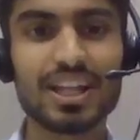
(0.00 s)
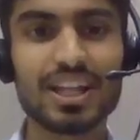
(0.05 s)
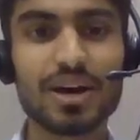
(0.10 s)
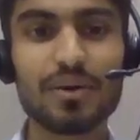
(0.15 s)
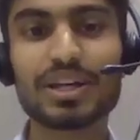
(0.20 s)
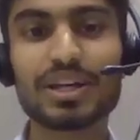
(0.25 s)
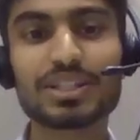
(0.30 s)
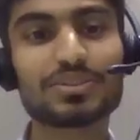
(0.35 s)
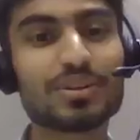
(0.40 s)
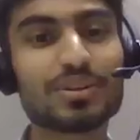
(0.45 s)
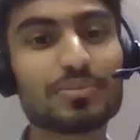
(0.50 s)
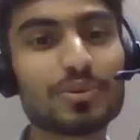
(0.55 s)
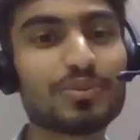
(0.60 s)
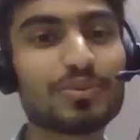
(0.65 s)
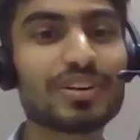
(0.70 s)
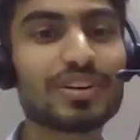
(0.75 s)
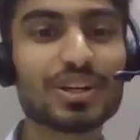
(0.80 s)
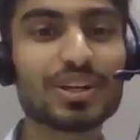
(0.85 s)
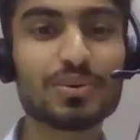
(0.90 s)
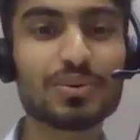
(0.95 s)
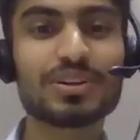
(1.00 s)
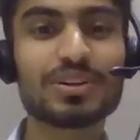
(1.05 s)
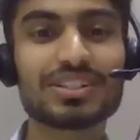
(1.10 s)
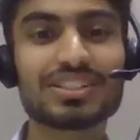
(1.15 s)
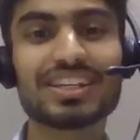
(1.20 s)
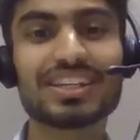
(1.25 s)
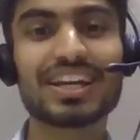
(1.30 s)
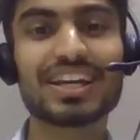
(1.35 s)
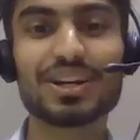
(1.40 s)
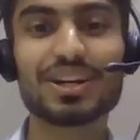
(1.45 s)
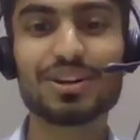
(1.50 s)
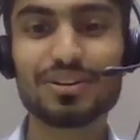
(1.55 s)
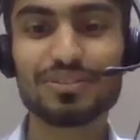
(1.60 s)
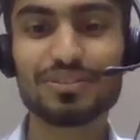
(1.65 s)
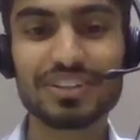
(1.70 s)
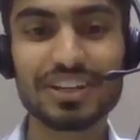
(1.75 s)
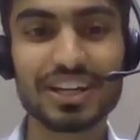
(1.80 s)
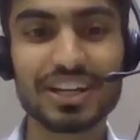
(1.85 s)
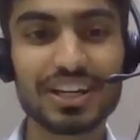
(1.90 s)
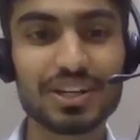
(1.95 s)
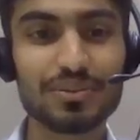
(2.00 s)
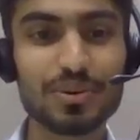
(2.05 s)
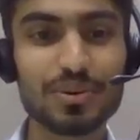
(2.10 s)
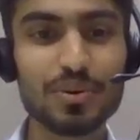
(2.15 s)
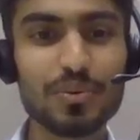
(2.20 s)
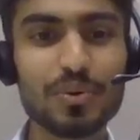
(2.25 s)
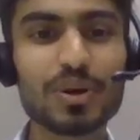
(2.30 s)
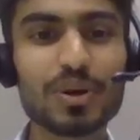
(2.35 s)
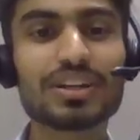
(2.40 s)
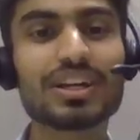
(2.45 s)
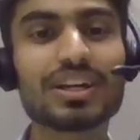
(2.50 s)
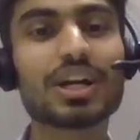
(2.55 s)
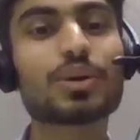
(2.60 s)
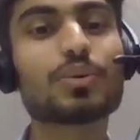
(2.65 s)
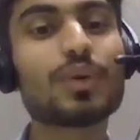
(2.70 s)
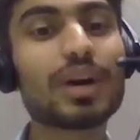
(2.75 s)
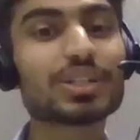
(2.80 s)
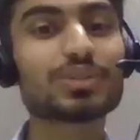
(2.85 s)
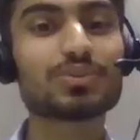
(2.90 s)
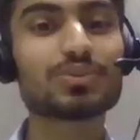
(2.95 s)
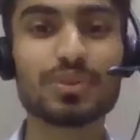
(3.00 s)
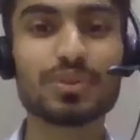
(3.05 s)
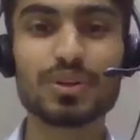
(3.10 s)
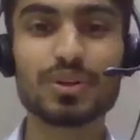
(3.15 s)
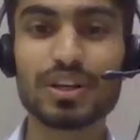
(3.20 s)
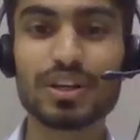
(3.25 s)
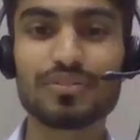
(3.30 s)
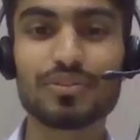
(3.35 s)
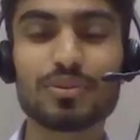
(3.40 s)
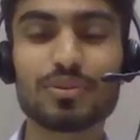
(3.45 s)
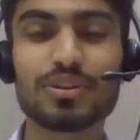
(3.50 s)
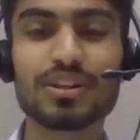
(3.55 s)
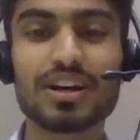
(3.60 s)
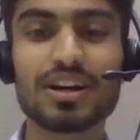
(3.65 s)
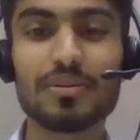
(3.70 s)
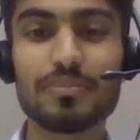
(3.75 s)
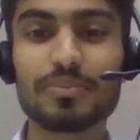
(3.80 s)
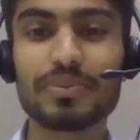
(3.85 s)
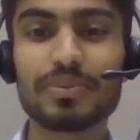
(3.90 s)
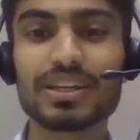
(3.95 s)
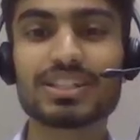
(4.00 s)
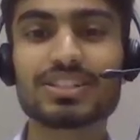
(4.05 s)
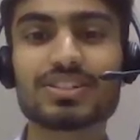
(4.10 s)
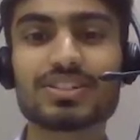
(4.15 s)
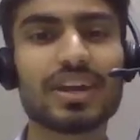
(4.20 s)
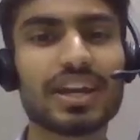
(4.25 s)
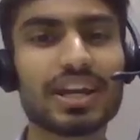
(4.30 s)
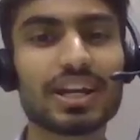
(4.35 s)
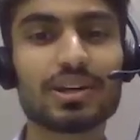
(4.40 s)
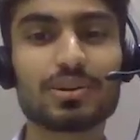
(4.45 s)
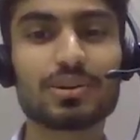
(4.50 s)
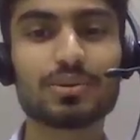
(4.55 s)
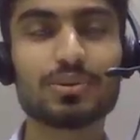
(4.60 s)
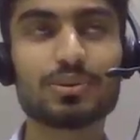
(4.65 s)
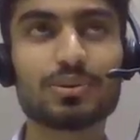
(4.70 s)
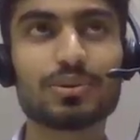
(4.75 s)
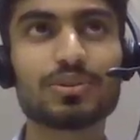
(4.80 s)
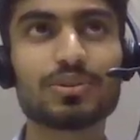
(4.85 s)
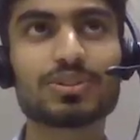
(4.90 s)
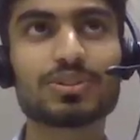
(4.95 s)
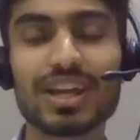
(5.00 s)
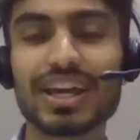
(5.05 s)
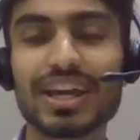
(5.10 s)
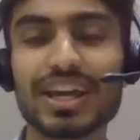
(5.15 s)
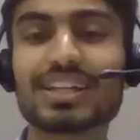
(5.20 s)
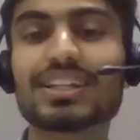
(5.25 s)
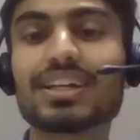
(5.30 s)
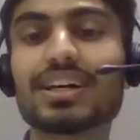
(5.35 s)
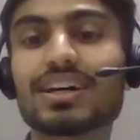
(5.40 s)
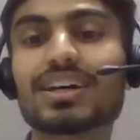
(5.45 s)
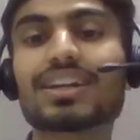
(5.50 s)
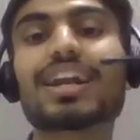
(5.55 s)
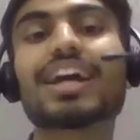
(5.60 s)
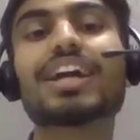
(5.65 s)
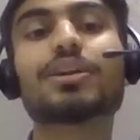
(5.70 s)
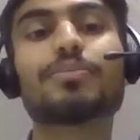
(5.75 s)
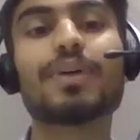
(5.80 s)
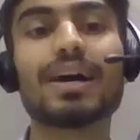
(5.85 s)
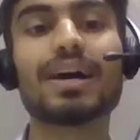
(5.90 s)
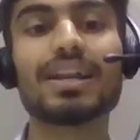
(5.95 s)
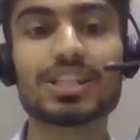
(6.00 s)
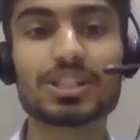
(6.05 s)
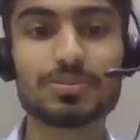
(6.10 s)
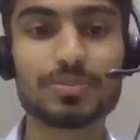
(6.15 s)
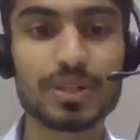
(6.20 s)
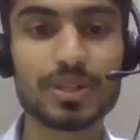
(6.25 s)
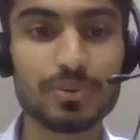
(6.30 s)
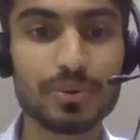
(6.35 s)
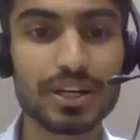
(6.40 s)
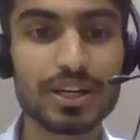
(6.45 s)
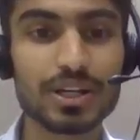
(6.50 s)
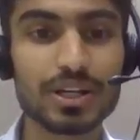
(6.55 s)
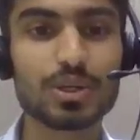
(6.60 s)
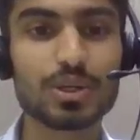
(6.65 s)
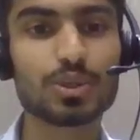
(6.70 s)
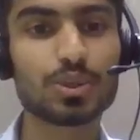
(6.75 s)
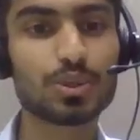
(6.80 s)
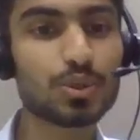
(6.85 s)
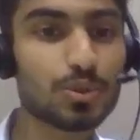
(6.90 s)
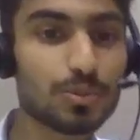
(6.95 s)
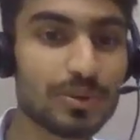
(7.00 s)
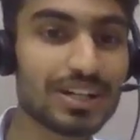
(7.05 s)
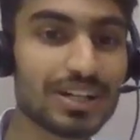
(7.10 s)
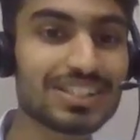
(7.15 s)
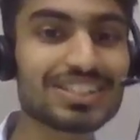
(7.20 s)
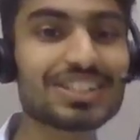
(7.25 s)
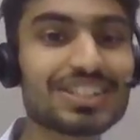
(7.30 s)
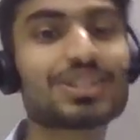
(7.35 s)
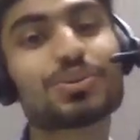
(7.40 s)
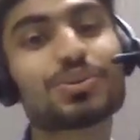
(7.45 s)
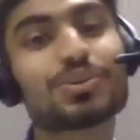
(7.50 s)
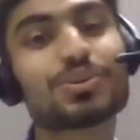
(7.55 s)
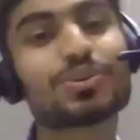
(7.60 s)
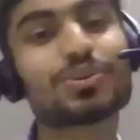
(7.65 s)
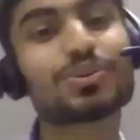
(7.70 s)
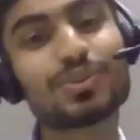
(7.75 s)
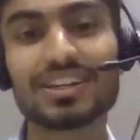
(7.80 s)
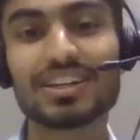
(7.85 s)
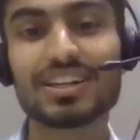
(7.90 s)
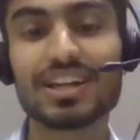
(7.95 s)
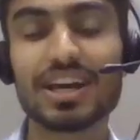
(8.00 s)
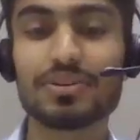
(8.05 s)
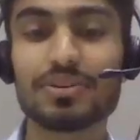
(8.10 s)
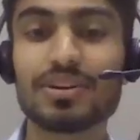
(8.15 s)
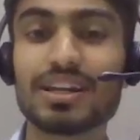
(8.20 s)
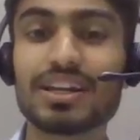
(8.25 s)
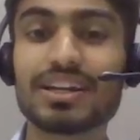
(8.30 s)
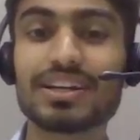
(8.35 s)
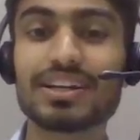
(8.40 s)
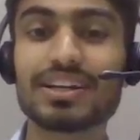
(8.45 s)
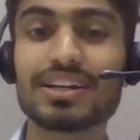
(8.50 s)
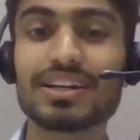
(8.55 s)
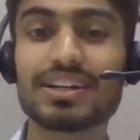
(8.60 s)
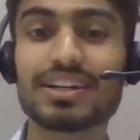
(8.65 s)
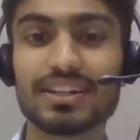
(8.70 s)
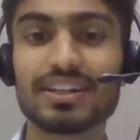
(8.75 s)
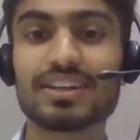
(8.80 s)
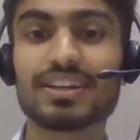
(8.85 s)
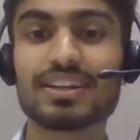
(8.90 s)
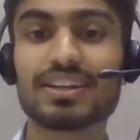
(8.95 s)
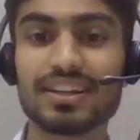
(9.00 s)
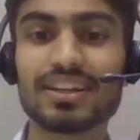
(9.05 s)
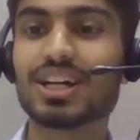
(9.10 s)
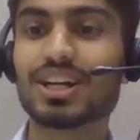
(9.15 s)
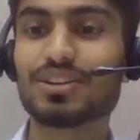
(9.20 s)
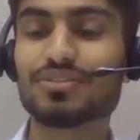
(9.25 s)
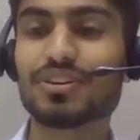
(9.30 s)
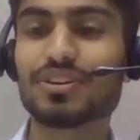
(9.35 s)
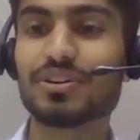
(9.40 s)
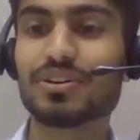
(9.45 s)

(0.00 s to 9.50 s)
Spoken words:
Now, as we're moving towards the end of the interview, what advice would you give to the companies trying to, strike the right balance between too much and too little granularity in their chart of